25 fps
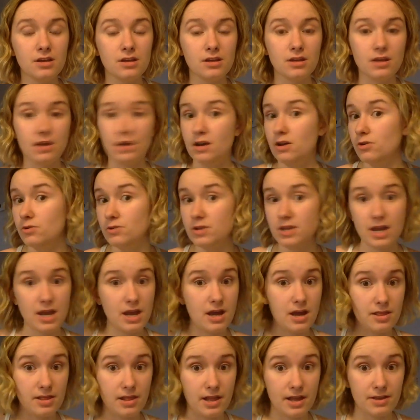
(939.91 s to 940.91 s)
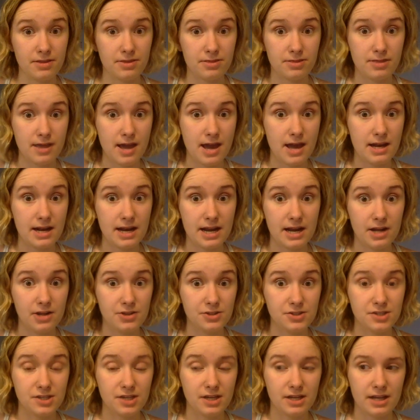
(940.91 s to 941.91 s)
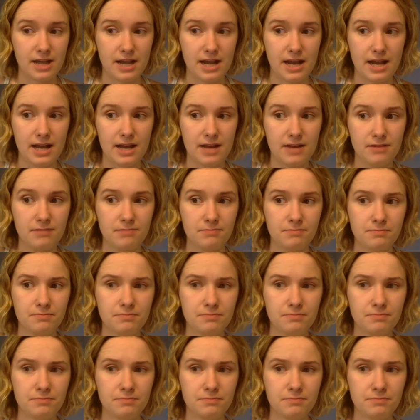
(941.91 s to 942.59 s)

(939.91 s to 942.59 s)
yeah, oh yeah, like that house like had